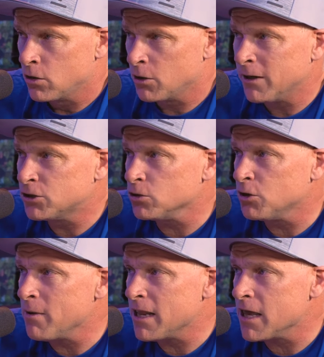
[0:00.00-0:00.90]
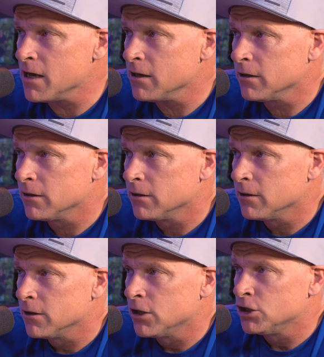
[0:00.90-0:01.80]
Go to my social media,
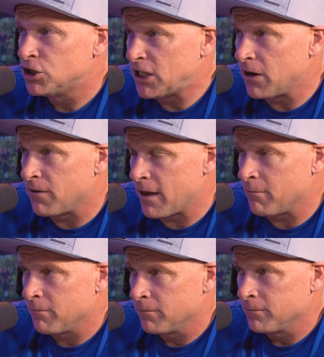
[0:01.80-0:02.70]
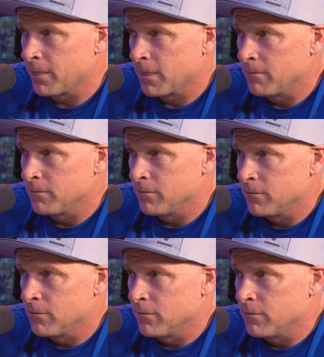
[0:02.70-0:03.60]
share them,
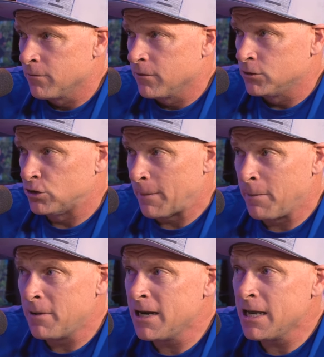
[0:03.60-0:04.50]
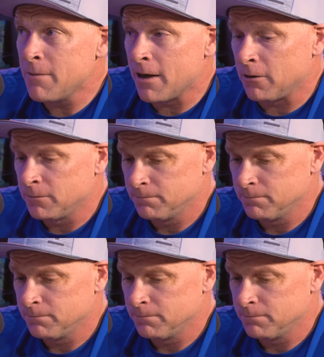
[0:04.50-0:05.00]
drop them in an email.